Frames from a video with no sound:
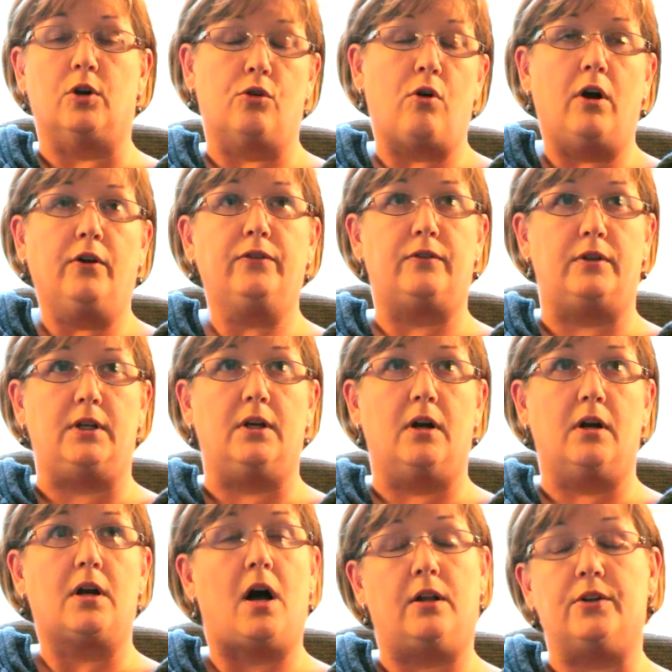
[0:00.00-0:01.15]
across
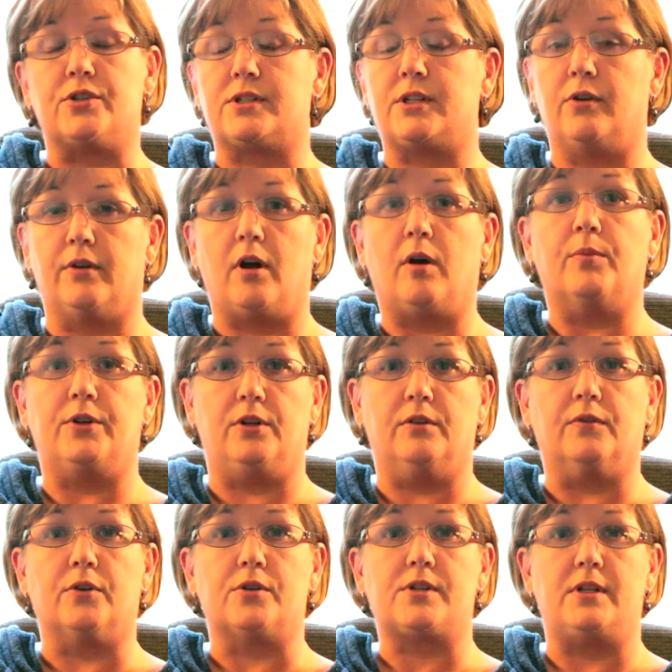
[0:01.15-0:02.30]
the colleges here at Auburn
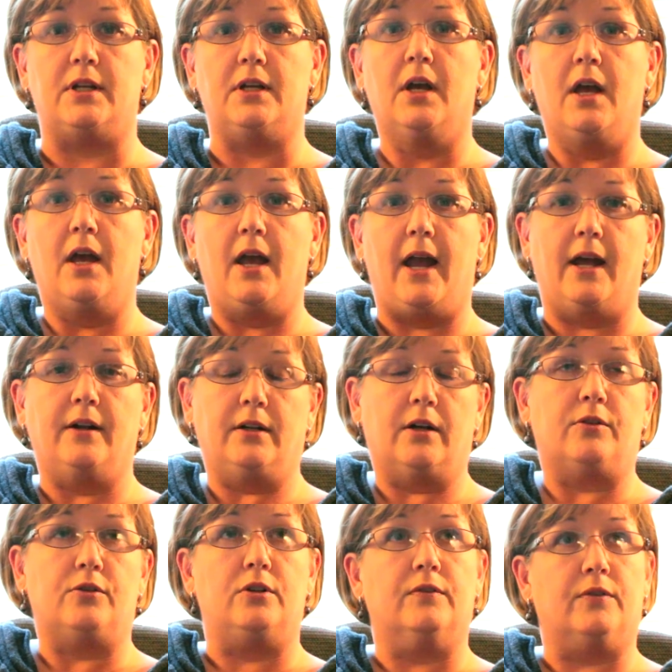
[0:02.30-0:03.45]
University and
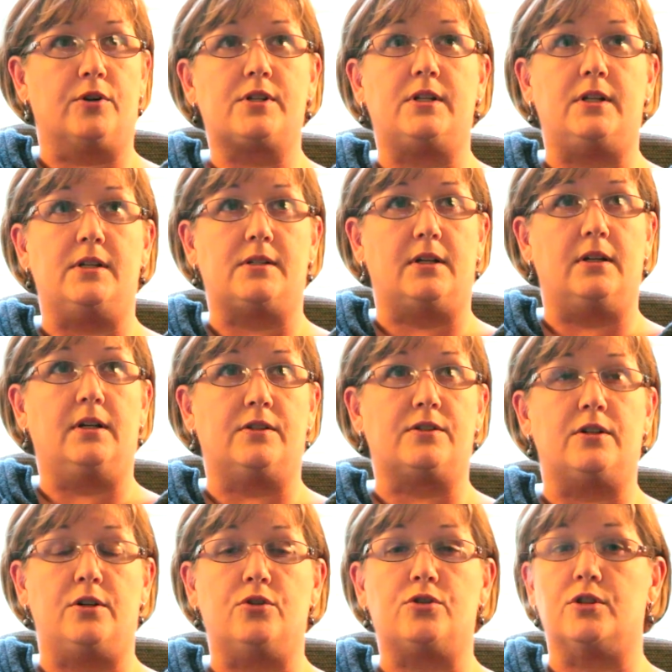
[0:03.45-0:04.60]
at other universities and
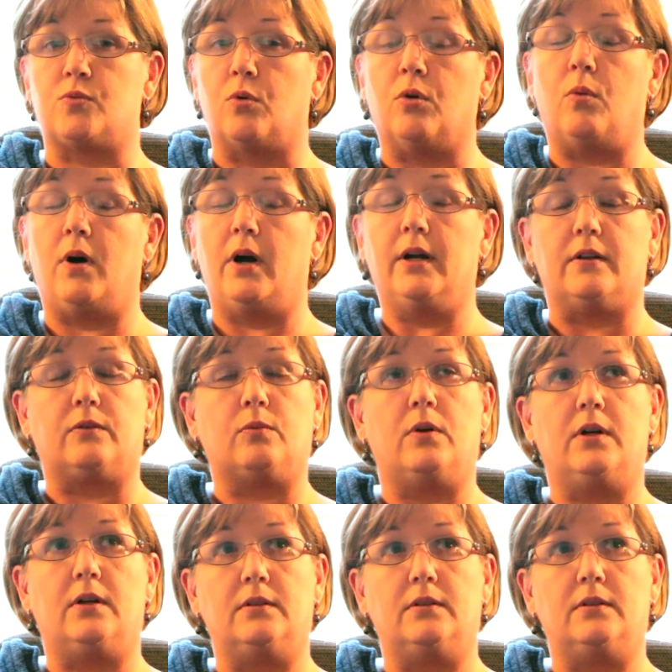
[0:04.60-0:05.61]
institutions worldwide as